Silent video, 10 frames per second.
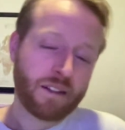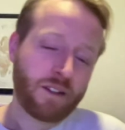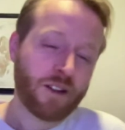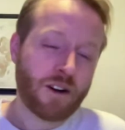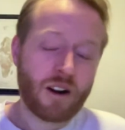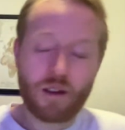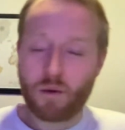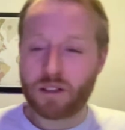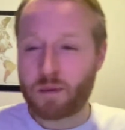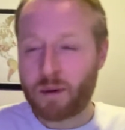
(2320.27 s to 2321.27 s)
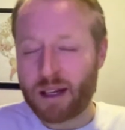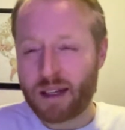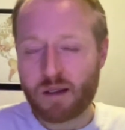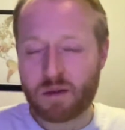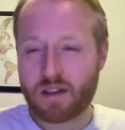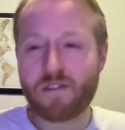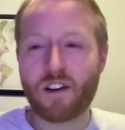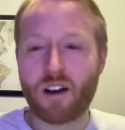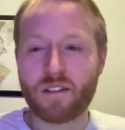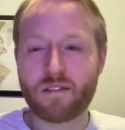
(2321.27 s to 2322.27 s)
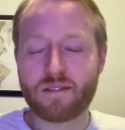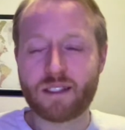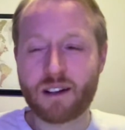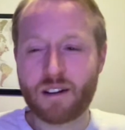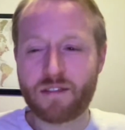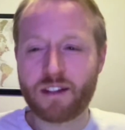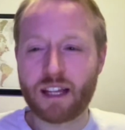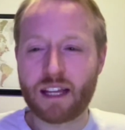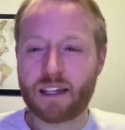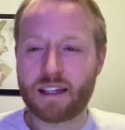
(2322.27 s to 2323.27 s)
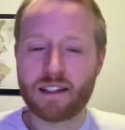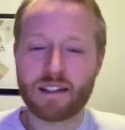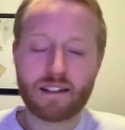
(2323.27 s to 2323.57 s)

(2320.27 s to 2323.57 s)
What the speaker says: you could argue Walter Benitez was at fault, though I feel like